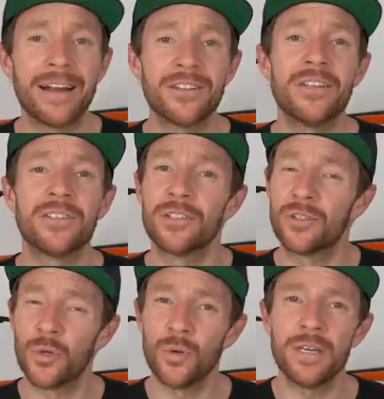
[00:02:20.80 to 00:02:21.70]
Add to this a
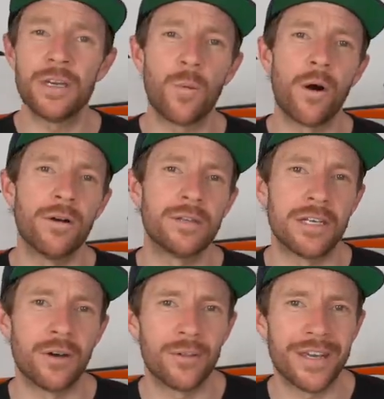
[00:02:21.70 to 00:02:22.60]
2-year
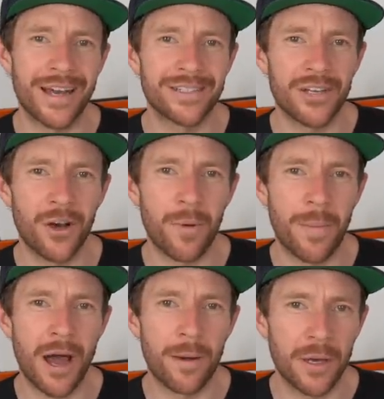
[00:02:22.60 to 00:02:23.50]
warranty on the Assioma
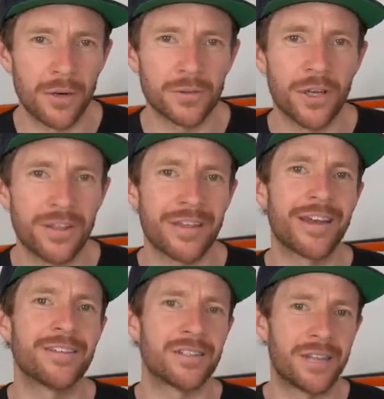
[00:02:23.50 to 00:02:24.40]
power pedals. I think
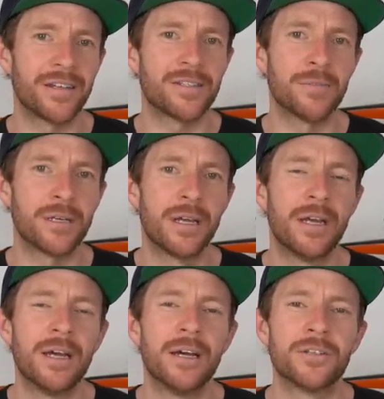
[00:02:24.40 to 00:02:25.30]
that is a testament
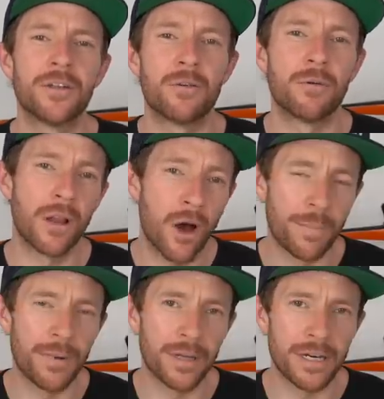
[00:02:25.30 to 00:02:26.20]
to the
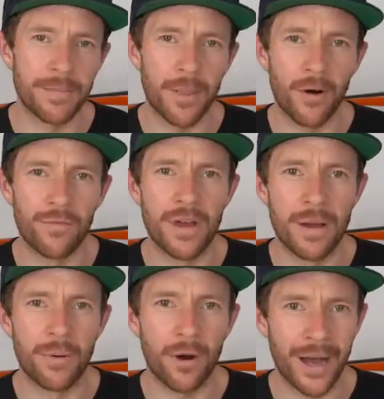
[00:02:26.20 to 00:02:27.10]
reliability of
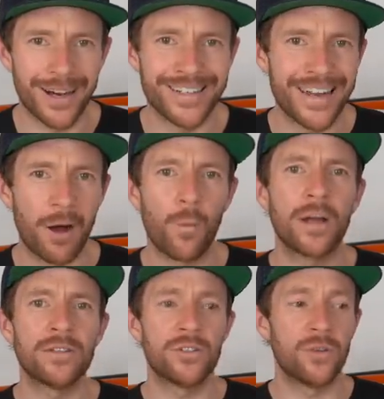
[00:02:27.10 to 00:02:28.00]
their product. Now,
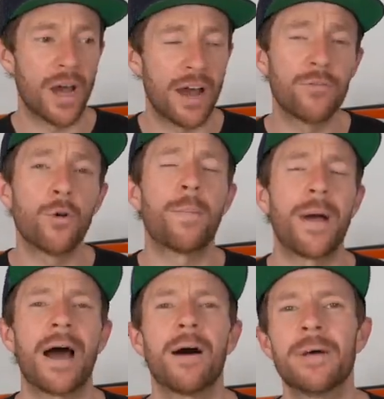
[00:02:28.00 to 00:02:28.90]
once you have your
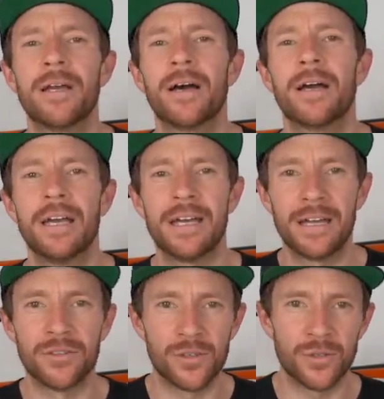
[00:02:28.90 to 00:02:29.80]
power meter
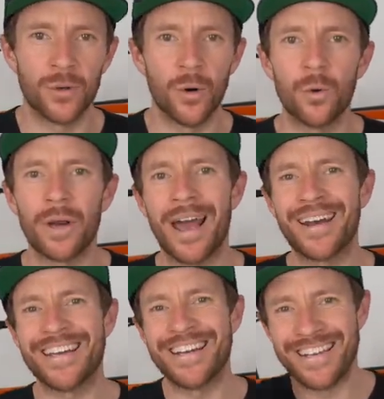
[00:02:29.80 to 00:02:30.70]
installed
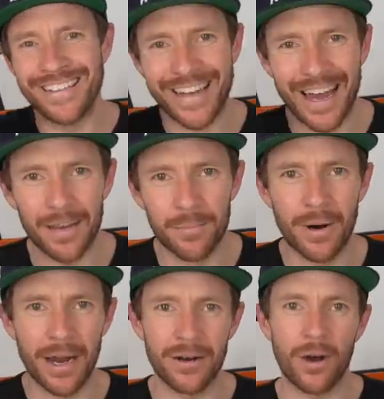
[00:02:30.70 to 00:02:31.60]
and it is
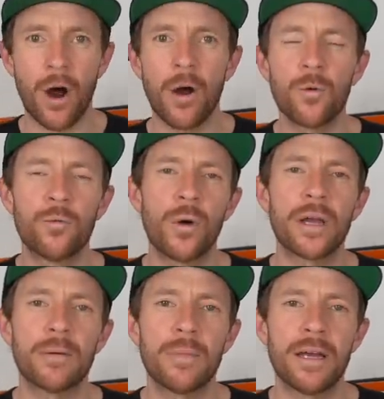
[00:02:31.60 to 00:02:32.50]
calibrated, I would
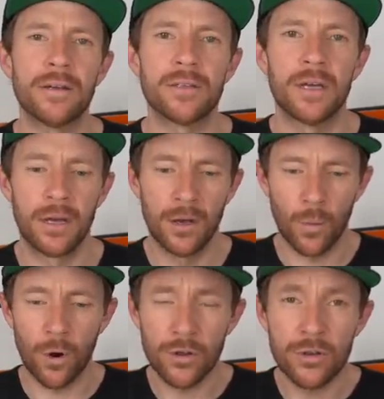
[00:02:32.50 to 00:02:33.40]
recommend
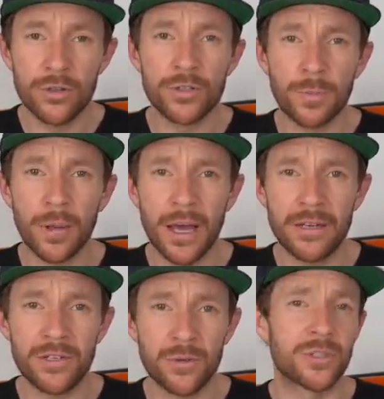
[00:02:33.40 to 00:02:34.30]
what you display
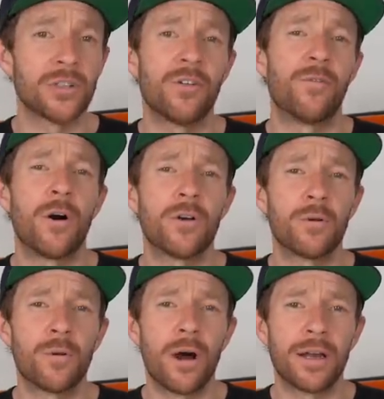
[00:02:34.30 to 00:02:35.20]
to yourself while
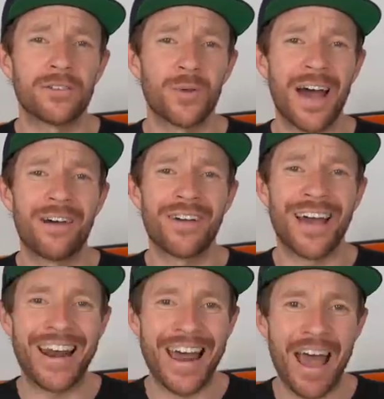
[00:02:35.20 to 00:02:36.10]
you're riding to have
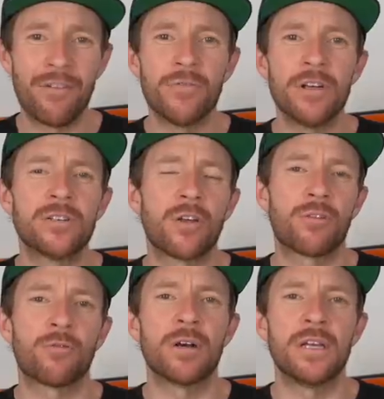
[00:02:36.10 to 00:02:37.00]
an average
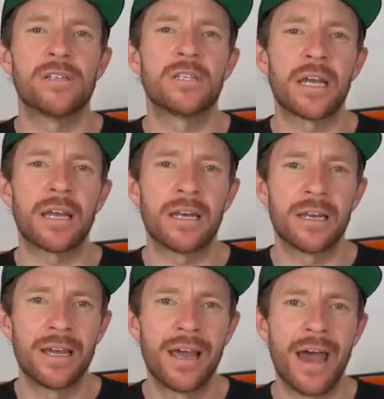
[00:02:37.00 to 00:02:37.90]

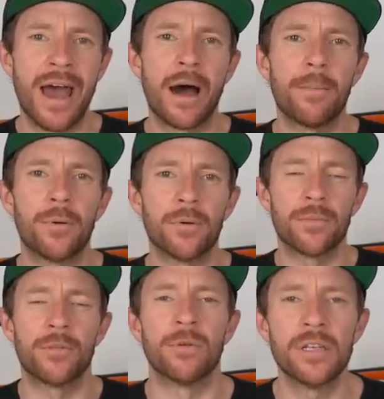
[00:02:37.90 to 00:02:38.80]
3-second
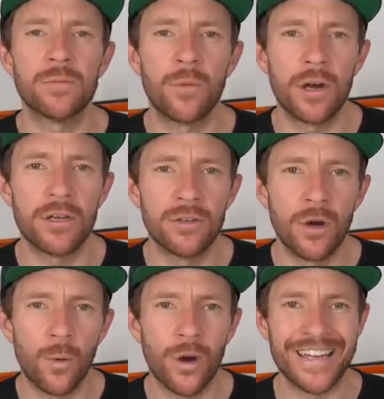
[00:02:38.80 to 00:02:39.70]
output. The reason why you
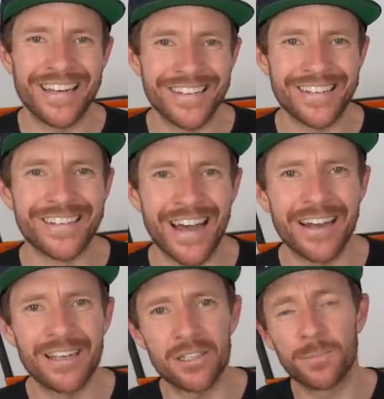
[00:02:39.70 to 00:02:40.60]
don't want
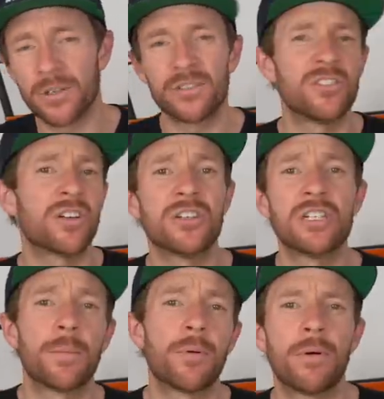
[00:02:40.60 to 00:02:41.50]
instantaneous is because you're just gonna
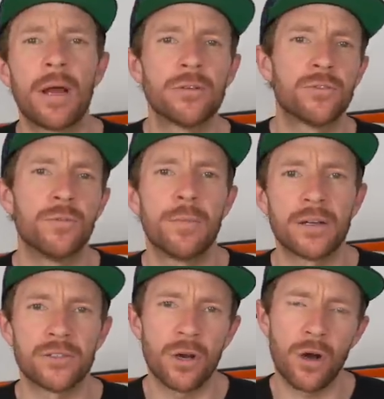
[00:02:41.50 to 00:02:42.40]
jump around too
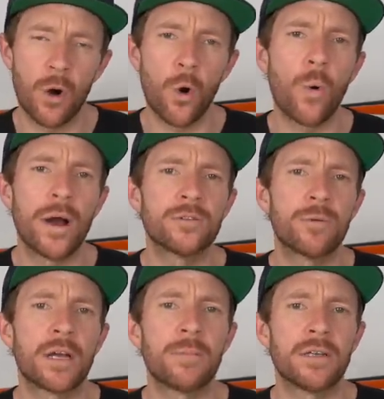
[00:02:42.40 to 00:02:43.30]
much. So I always
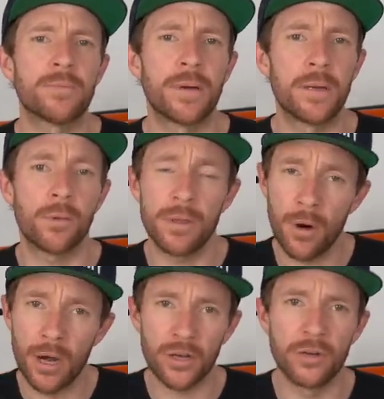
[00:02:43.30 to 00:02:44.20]
recommend to people in
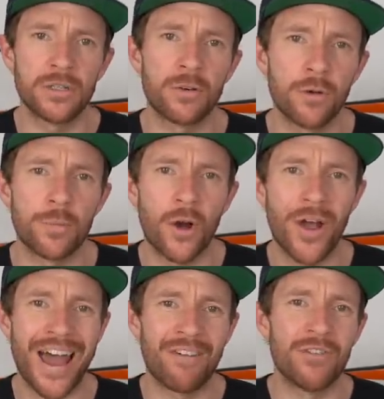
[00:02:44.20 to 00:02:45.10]
my coaching group, go
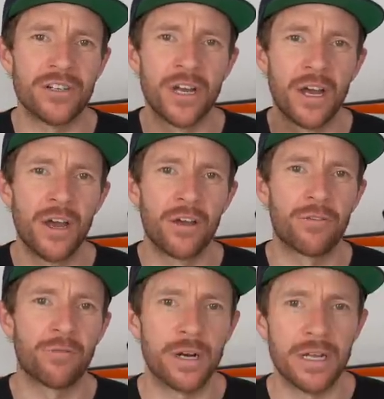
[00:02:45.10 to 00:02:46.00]
average
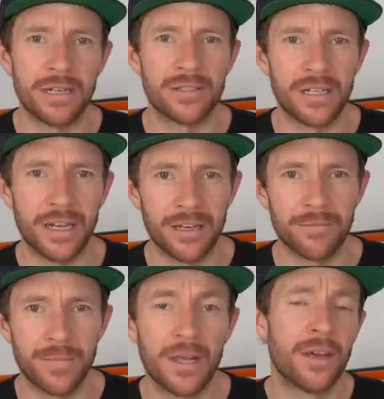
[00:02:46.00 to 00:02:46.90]

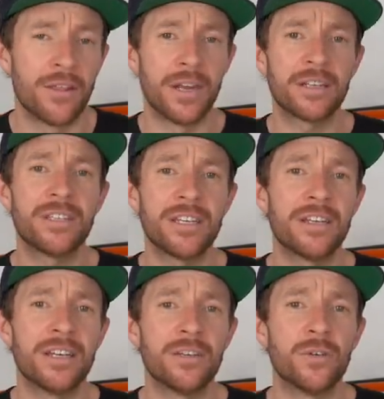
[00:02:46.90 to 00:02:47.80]
3-second. The next thing you
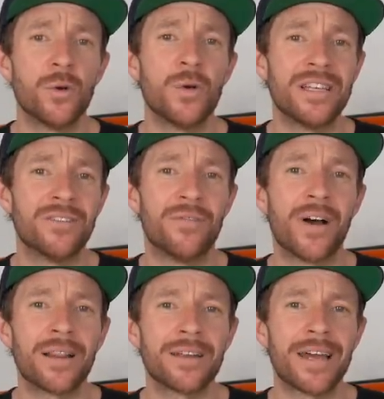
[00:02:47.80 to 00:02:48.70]
need to do is
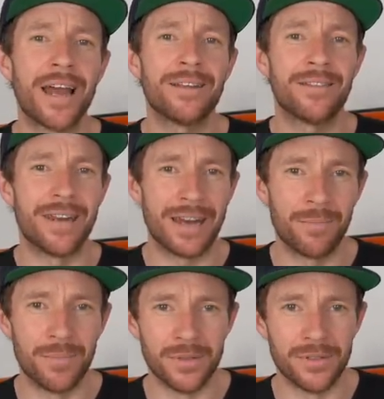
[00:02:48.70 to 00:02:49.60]
validate the
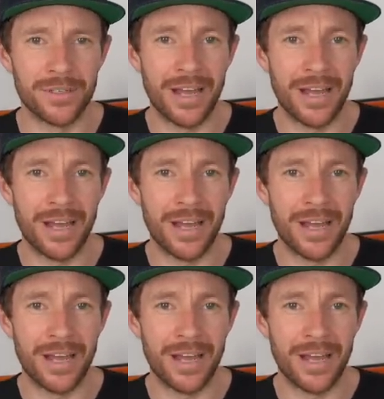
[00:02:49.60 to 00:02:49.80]
numbers.